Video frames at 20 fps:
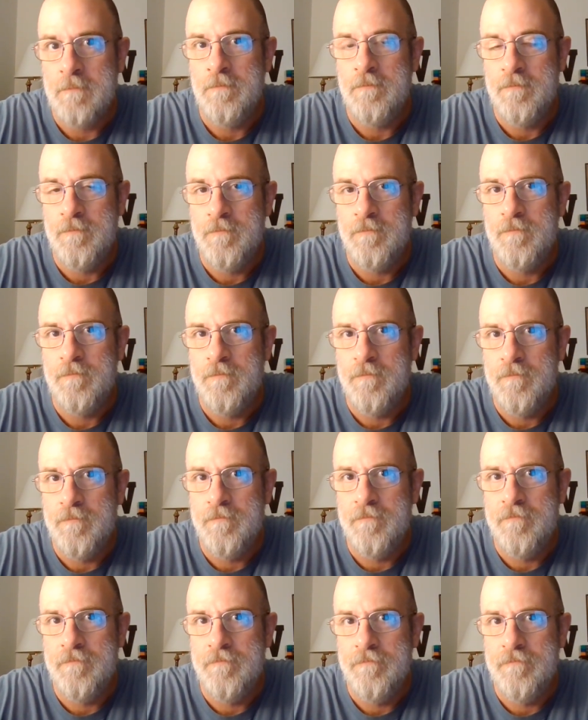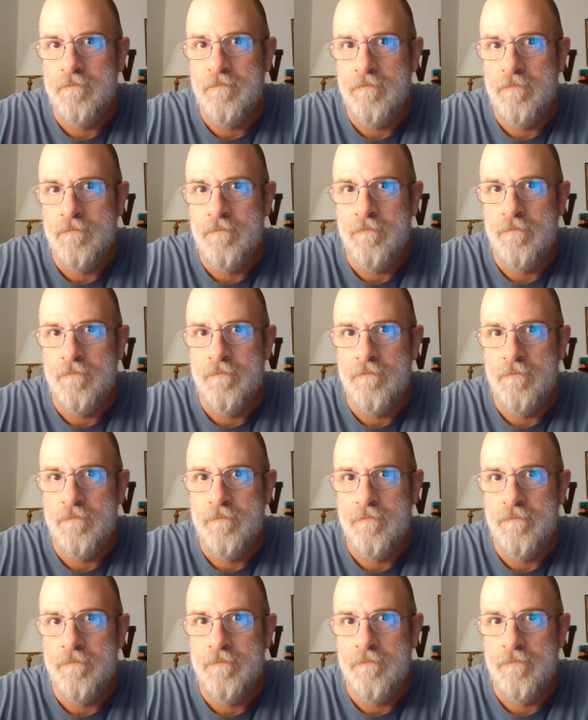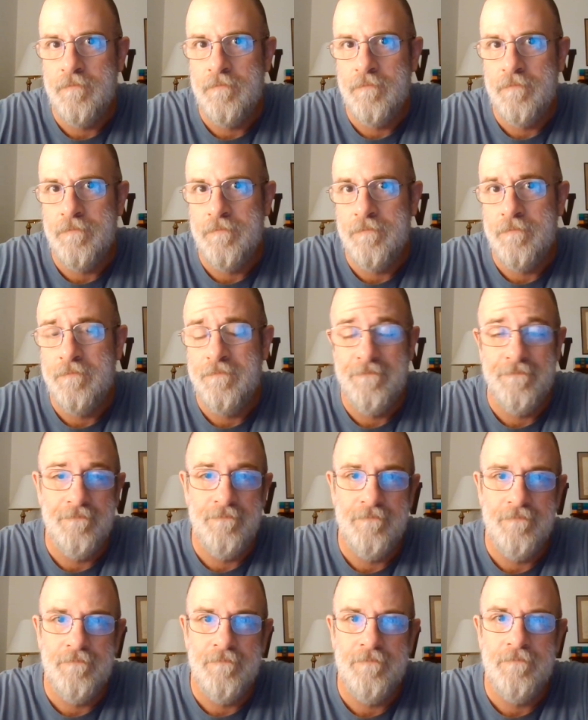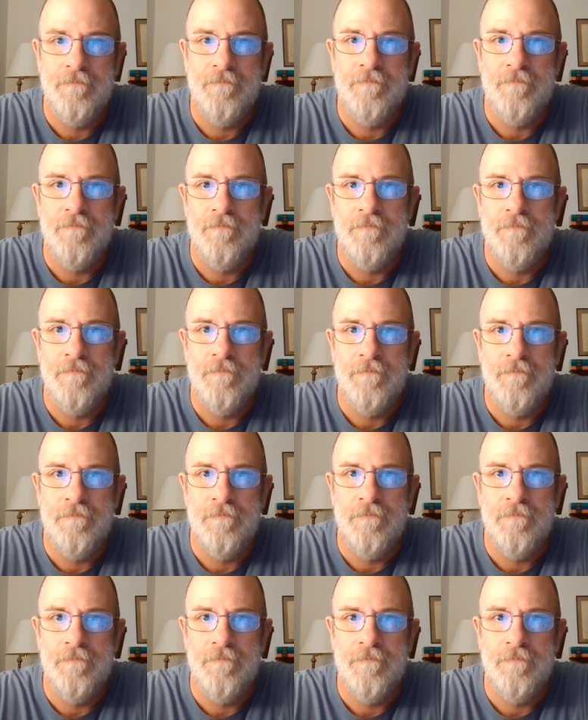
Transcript: Nothing is said.